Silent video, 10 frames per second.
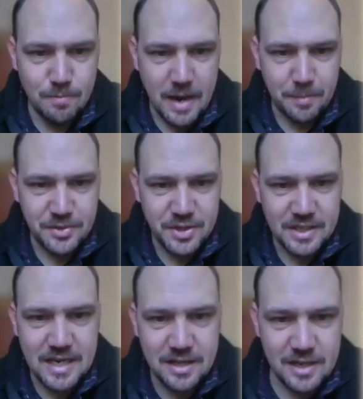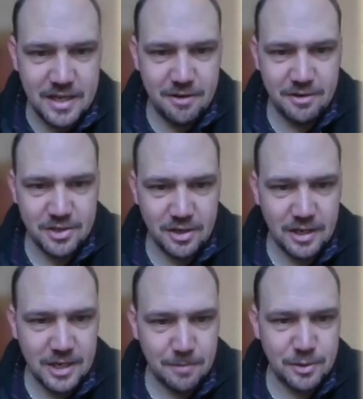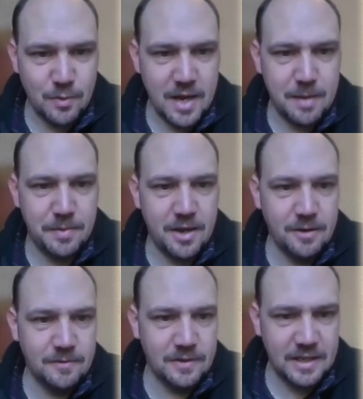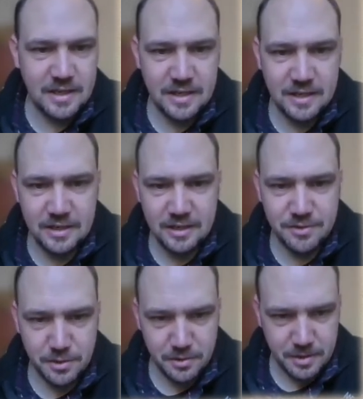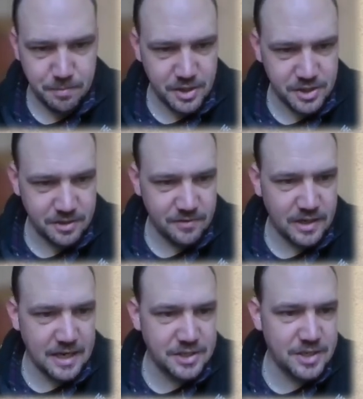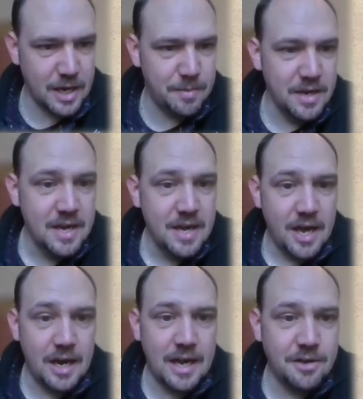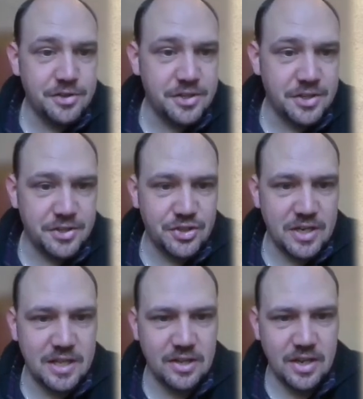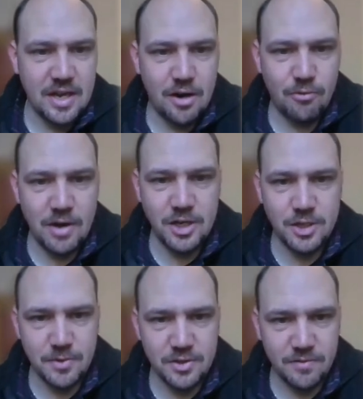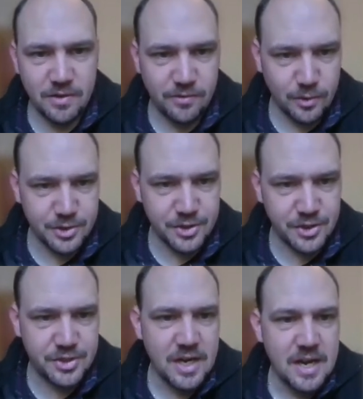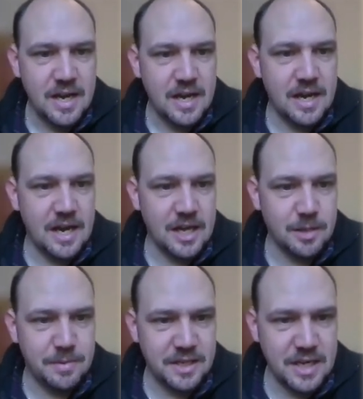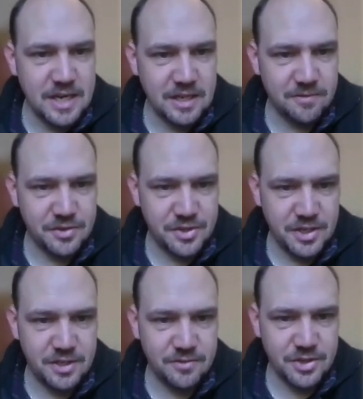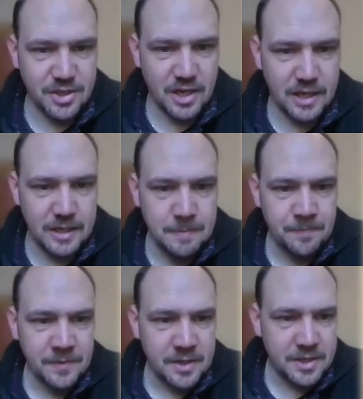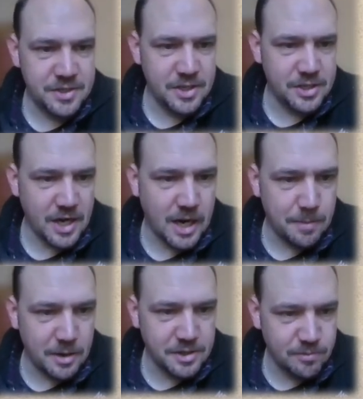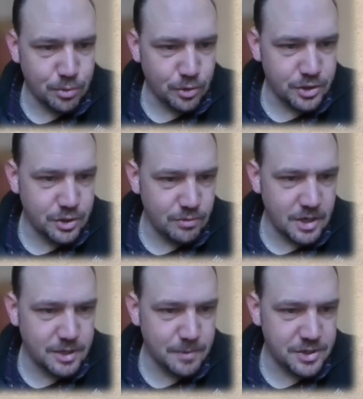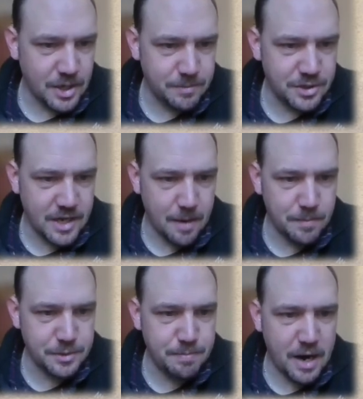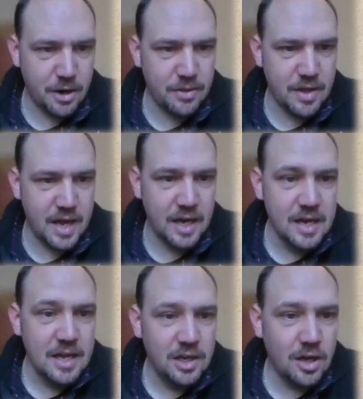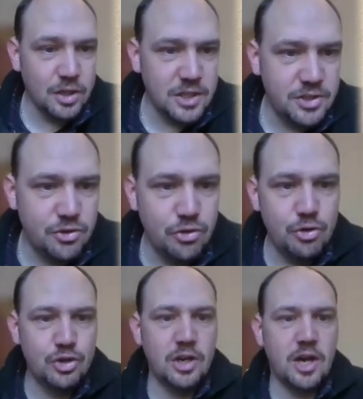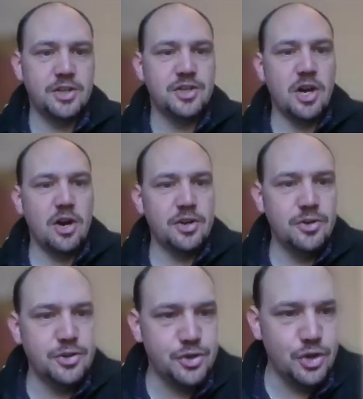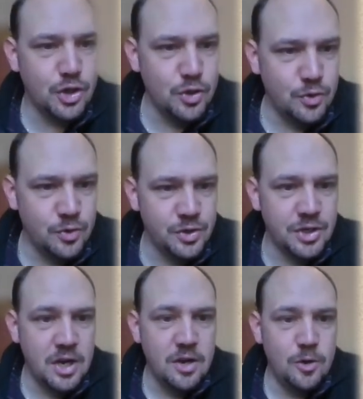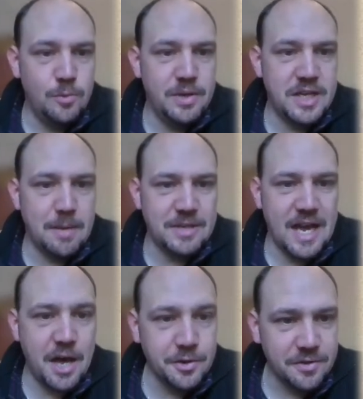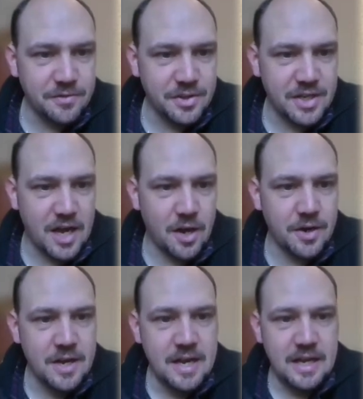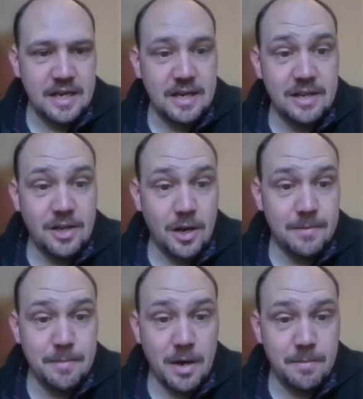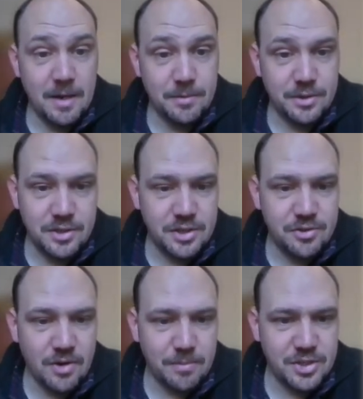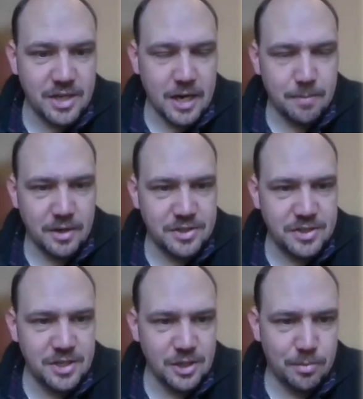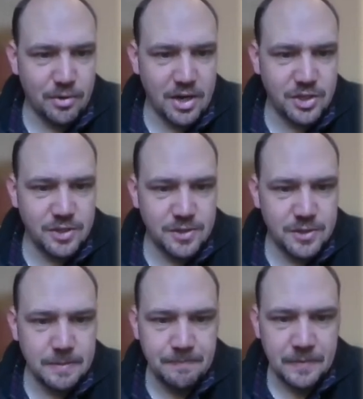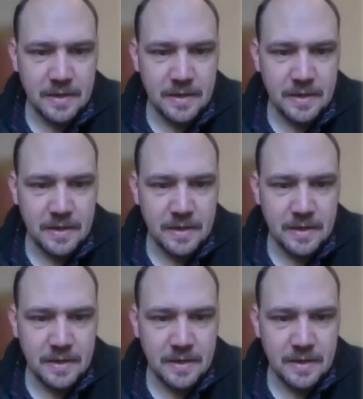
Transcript: maps together here in a slightly clumsy way, but hopefully it gives you an impression of the landscape and allows us to see the arrangement of the forces at the beginning of the siege of Stirling. You can see the Jacobites have brought two regiments up to Cambus Barron there, largely to neutralise Gardiner's dragoons, who'd been kept out of this town in the hope they might be able to disrupt Jacobite siege operations.